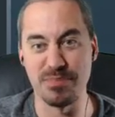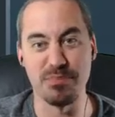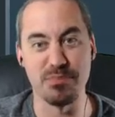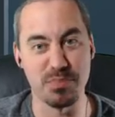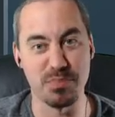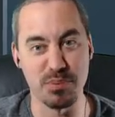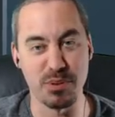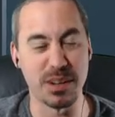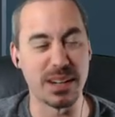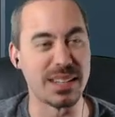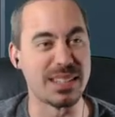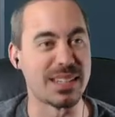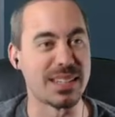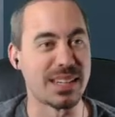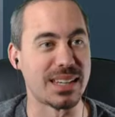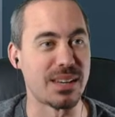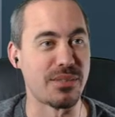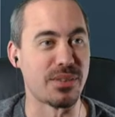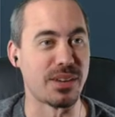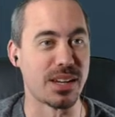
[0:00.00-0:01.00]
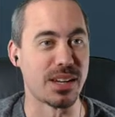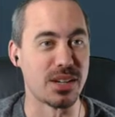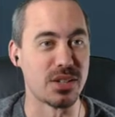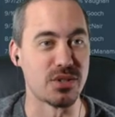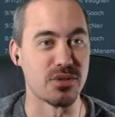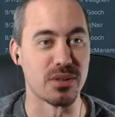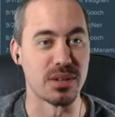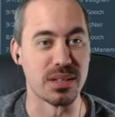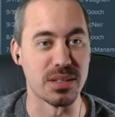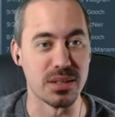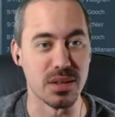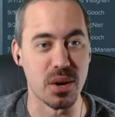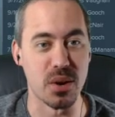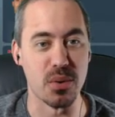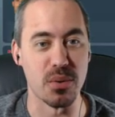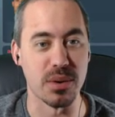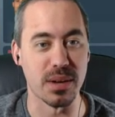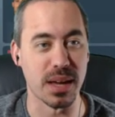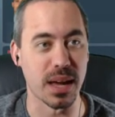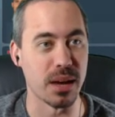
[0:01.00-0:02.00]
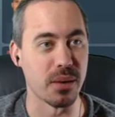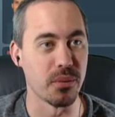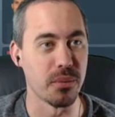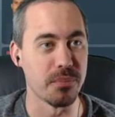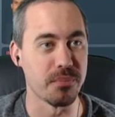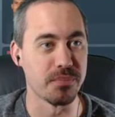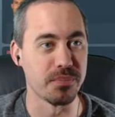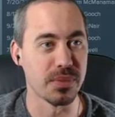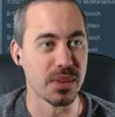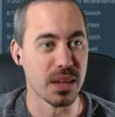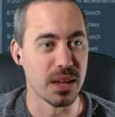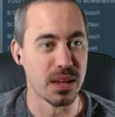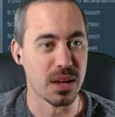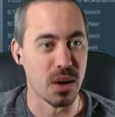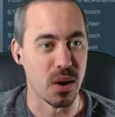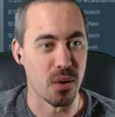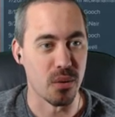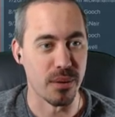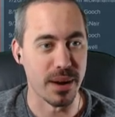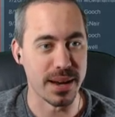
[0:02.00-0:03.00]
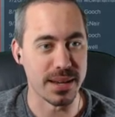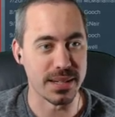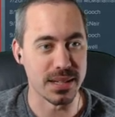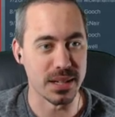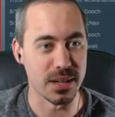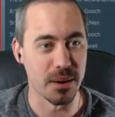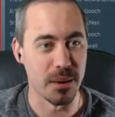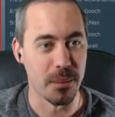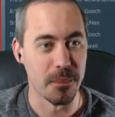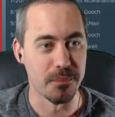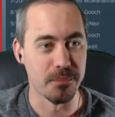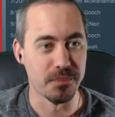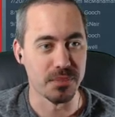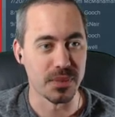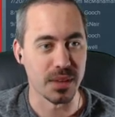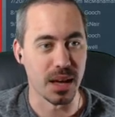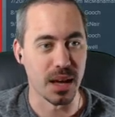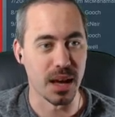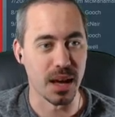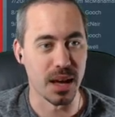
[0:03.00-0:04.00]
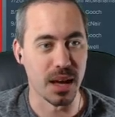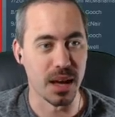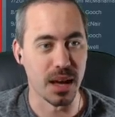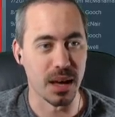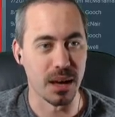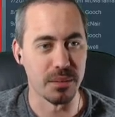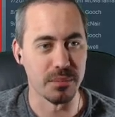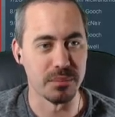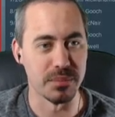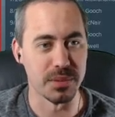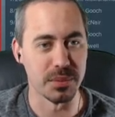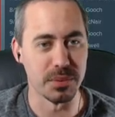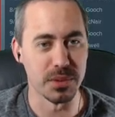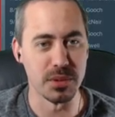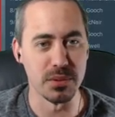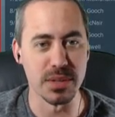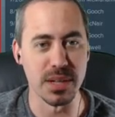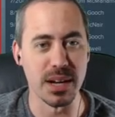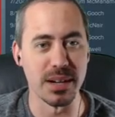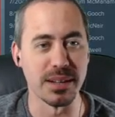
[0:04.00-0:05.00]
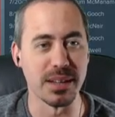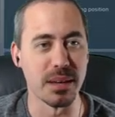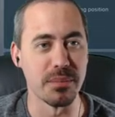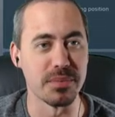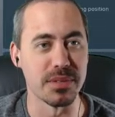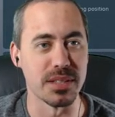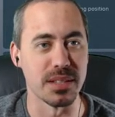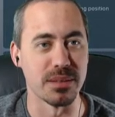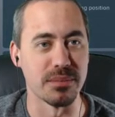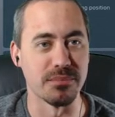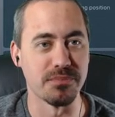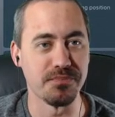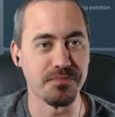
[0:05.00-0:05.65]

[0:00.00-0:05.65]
pretty significant injuries. Okay, Whoop. right here. Um, do we do Dan Gibson?